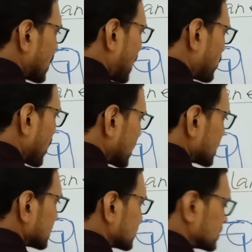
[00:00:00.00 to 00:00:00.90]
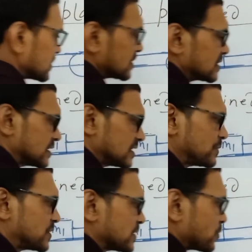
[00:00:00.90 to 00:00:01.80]
upward.
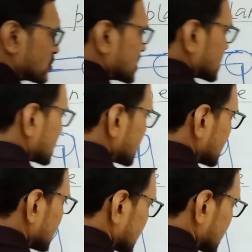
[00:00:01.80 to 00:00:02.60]
If this force is T,